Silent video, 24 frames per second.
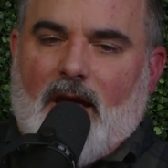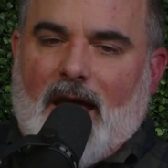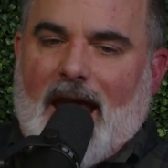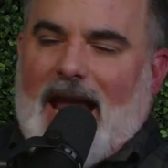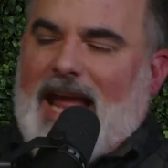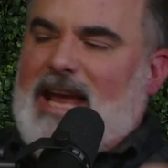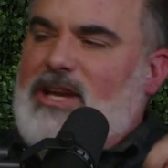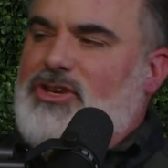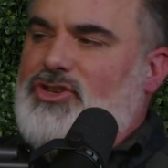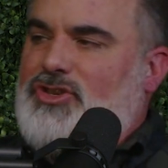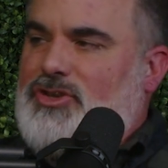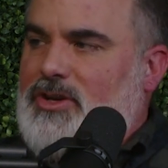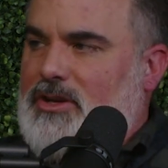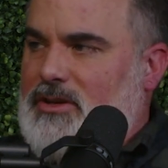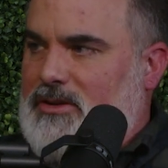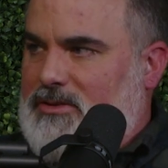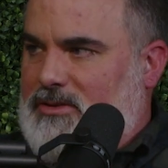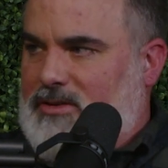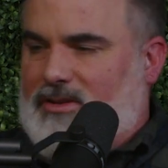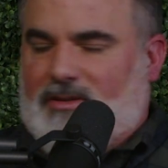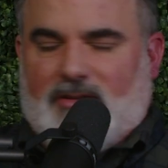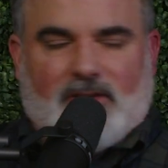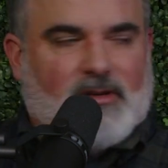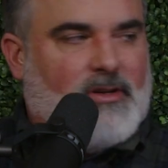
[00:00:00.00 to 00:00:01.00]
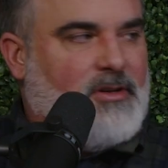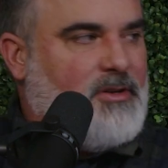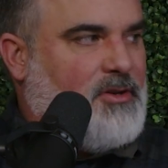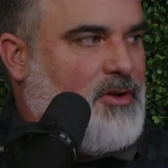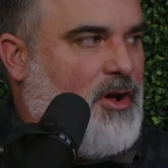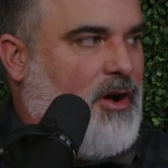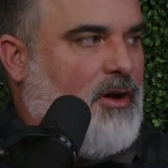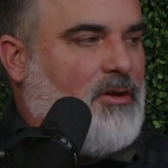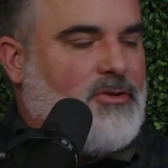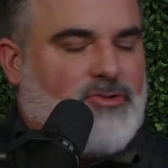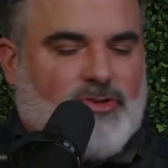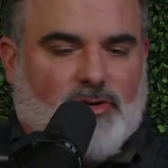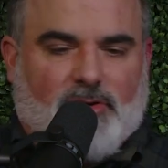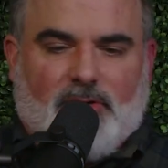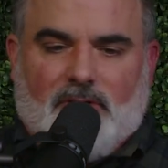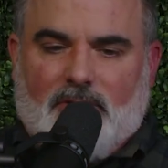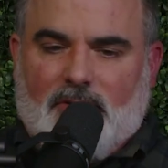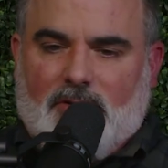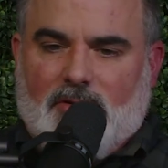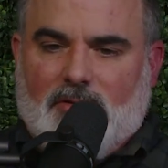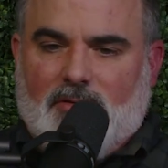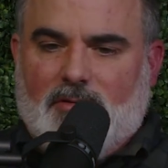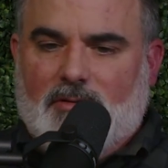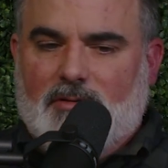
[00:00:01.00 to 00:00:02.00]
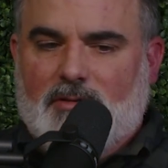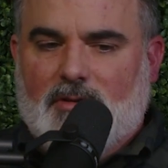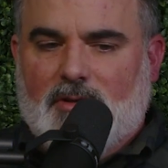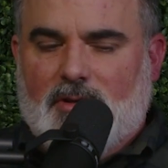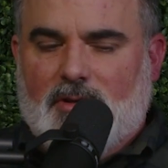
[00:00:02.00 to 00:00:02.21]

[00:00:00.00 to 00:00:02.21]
ancient cultural